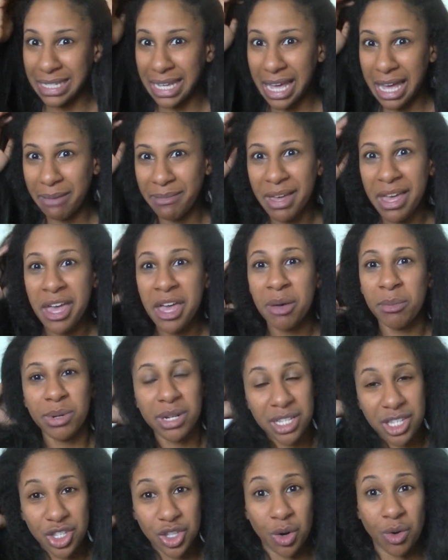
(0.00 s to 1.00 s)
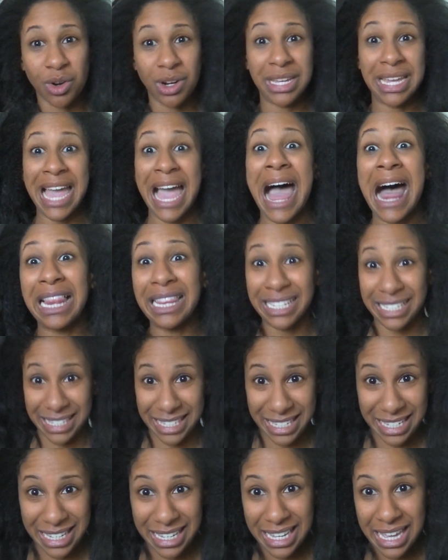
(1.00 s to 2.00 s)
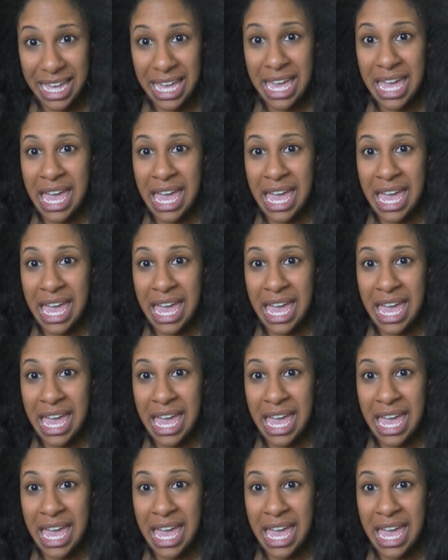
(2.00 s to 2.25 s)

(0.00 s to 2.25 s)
up, but it's the reality.